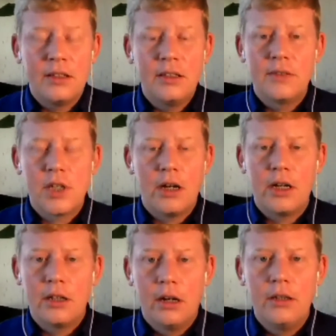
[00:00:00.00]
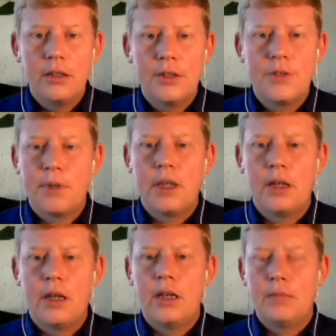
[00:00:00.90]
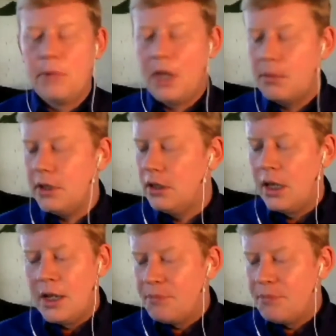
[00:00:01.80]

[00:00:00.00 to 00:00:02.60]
idea of sharing knowledge, but maybe